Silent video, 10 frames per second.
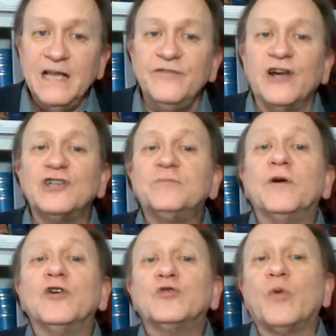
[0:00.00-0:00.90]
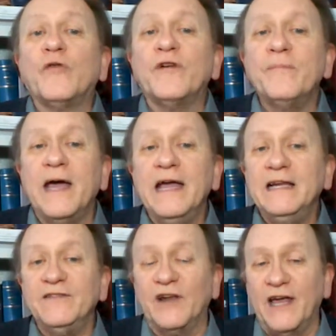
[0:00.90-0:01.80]
Their spirits will remain
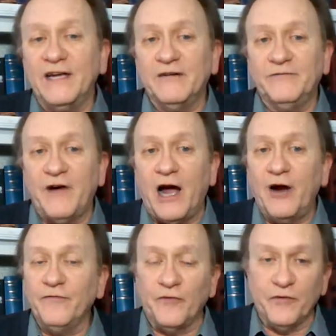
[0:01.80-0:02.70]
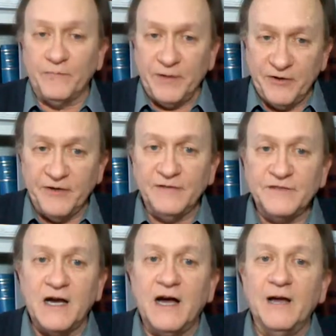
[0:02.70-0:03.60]
in the lake of fire for a period of
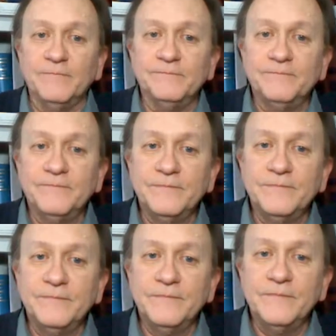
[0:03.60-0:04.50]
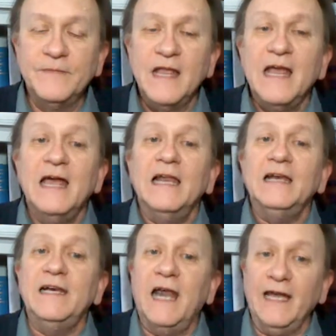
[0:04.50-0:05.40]
time.
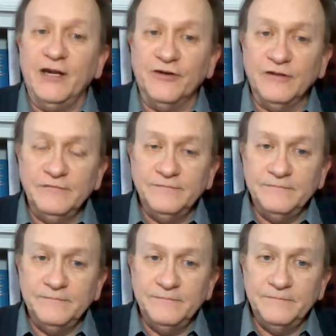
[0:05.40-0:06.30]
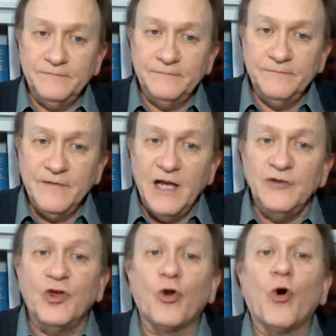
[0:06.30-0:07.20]
Later,
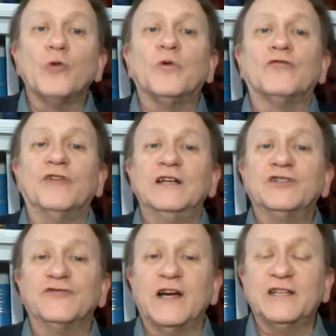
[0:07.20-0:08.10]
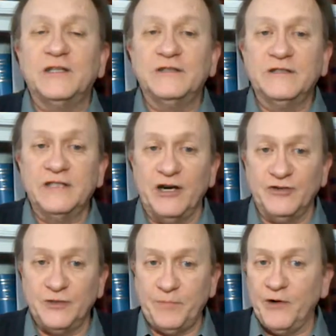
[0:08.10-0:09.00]
The Lord will resurrect their
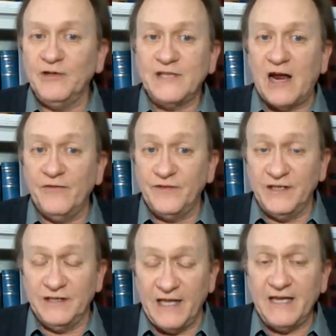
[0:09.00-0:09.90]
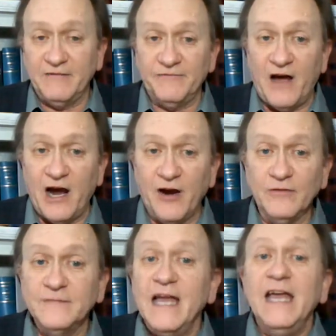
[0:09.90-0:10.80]
spirits out of the lake of
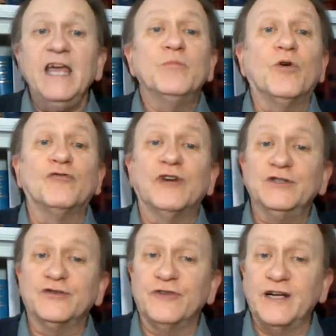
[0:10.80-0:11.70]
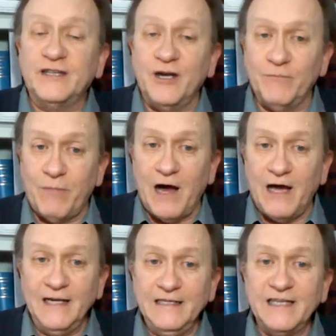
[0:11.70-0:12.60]
fire. He will resurrect their
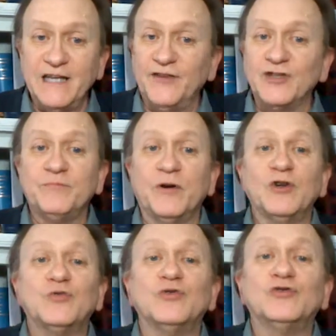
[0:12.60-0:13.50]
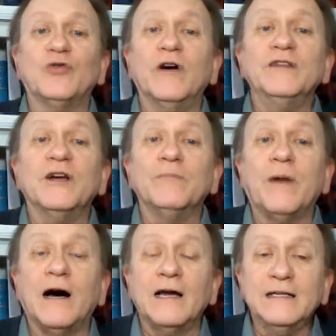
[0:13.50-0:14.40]
bodies, and their spirits will join their
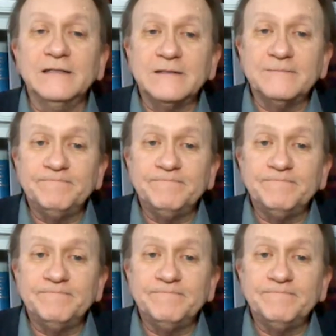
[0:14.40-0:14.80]
bodies.